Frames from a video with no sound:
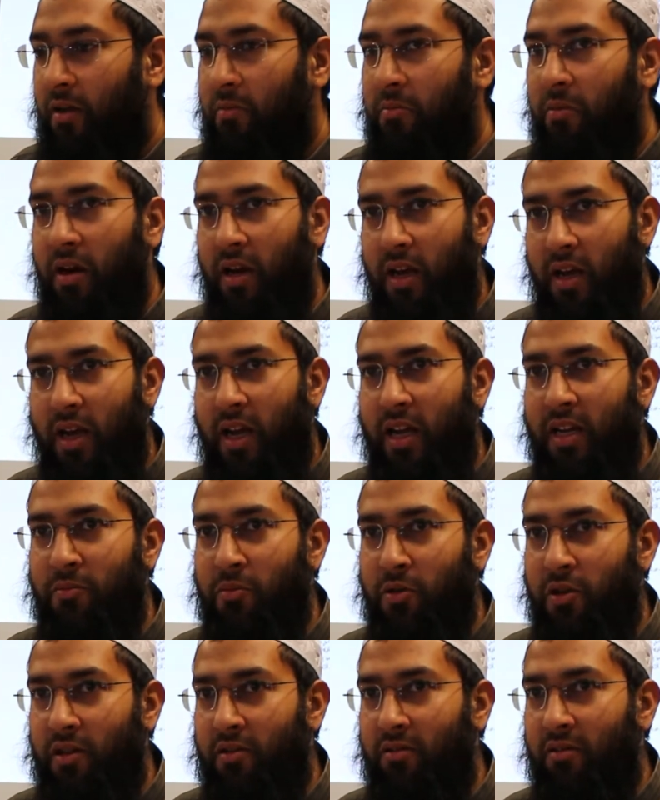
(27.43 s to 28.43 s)
but
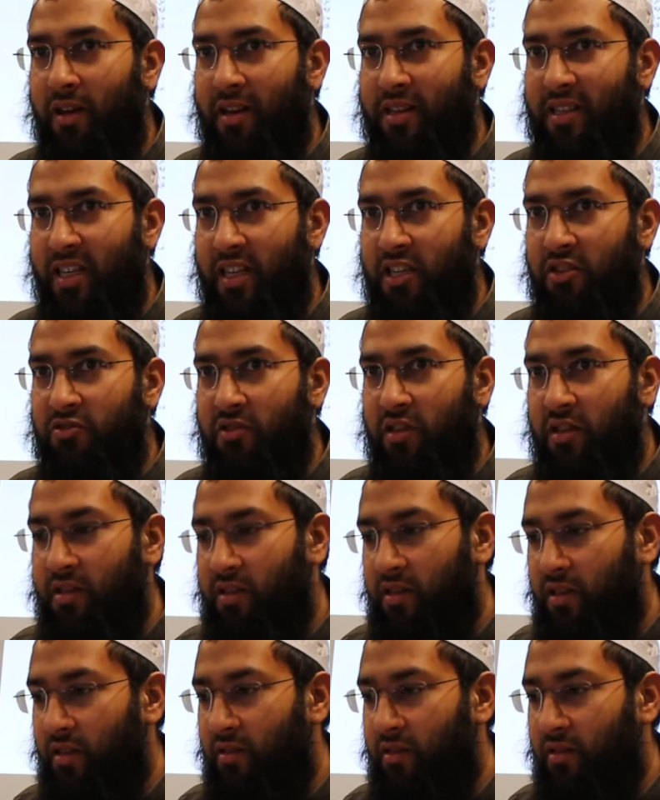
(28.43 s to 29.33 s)
anybody who has an interest